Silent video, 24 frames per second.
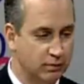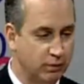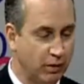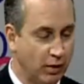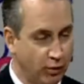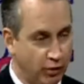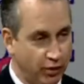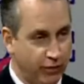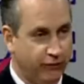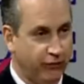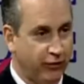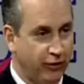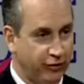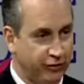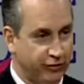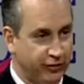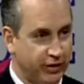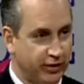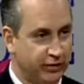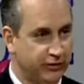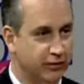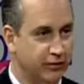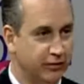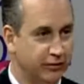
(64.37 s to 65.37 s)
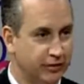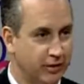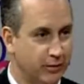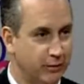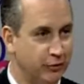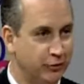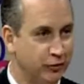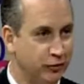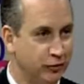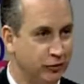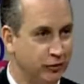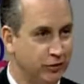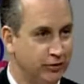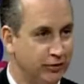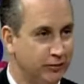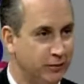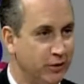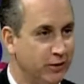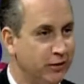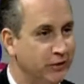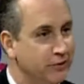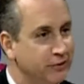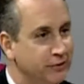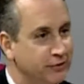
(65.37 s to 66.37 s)
by the way, first, thanks for this opportunity.
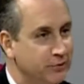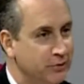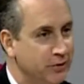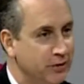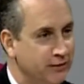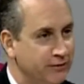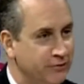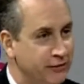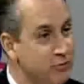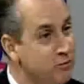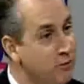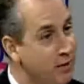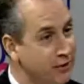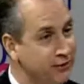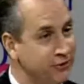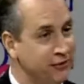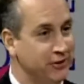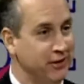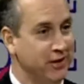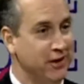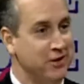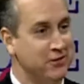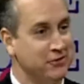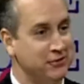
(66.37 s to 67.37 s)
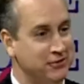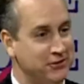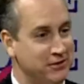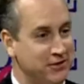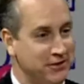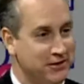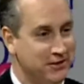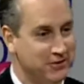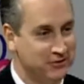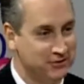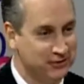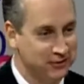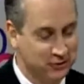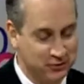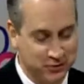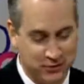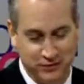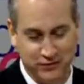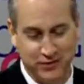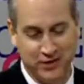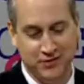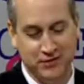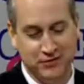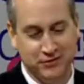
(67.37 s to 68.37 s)
It's been a few months, I guess, since
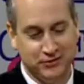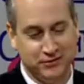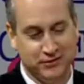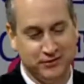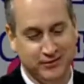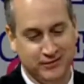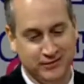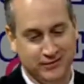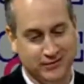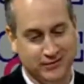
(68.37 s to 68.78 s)
we've done this, and